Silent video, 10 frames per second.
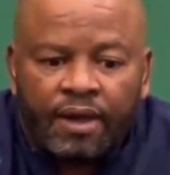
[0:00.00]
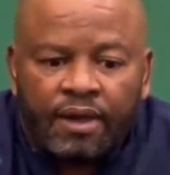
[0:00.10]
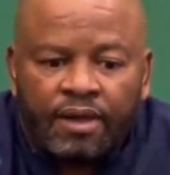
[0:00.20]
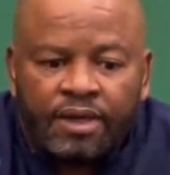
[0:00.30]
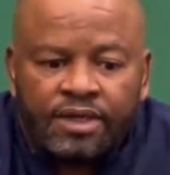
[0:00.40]

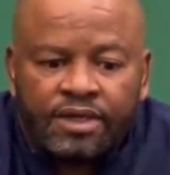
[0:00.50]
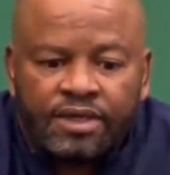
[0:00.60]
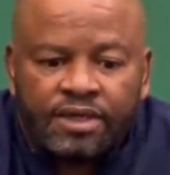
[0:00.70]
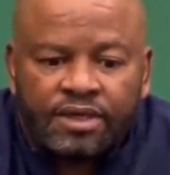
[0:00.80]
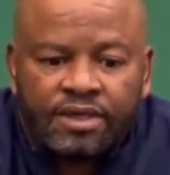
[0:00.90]
this
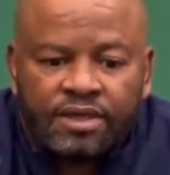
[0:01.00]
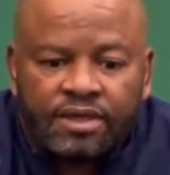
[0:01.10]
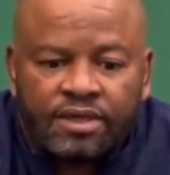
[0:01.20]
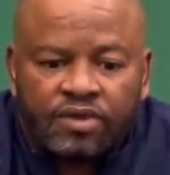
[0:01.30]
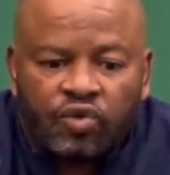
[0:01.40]

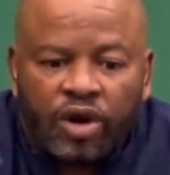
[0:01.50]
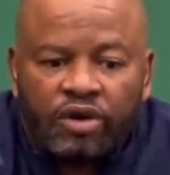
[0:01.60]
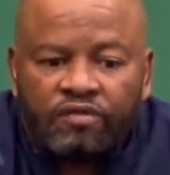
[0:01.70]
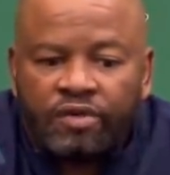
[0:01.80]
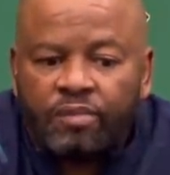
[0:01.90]
is
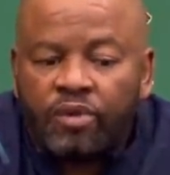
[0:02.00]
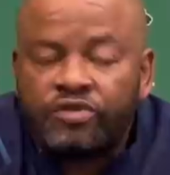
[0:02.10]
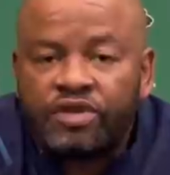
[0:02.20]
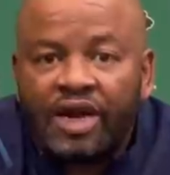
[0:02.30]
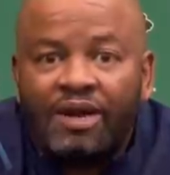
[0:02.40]
one of the
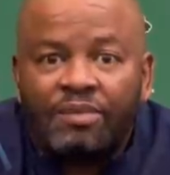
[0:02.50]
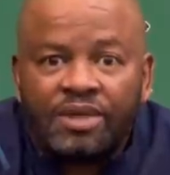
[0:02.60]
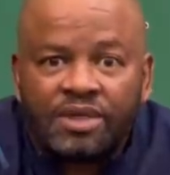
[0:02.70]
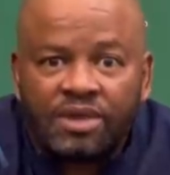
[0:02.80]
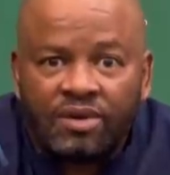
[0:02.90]
most
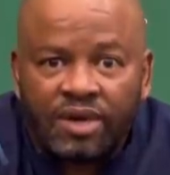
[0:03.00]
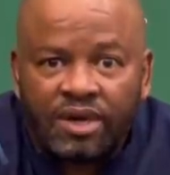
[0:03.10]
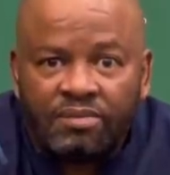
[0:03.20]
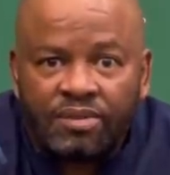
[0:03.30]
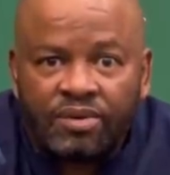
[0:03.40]
elements in our
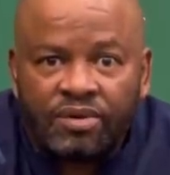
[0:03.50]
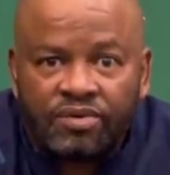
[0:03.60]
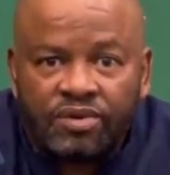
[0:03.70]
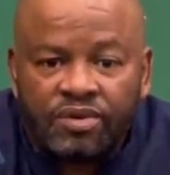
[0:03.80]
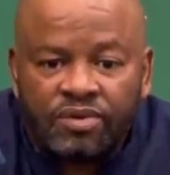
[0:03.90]
game,
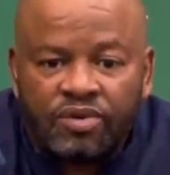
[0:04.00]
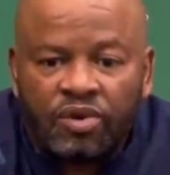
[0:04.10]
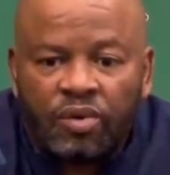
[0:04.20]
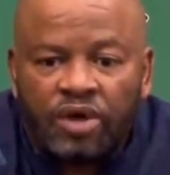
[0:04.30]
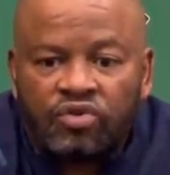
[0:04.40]
because we
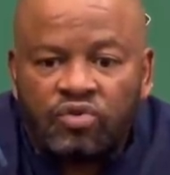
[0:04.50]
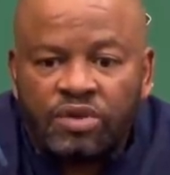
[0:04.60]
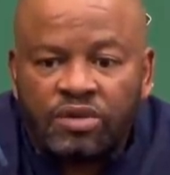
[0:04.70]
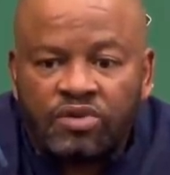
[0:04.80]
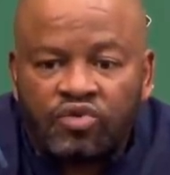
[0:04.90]
don't want to
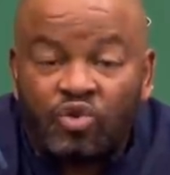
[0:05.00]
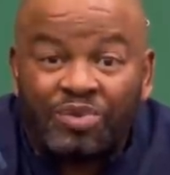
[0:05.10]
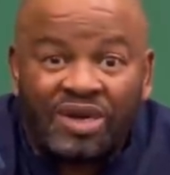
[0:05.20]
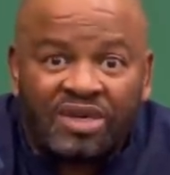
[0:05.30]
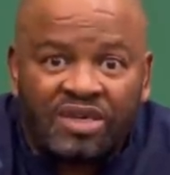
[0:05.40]
be too
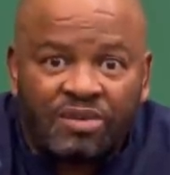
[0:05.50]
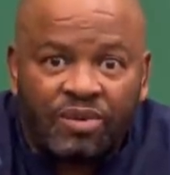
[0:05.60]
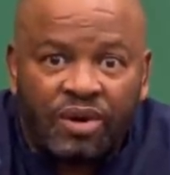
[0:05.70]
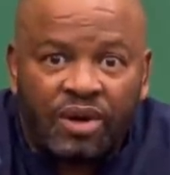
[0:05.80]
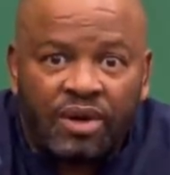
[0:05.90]
predictable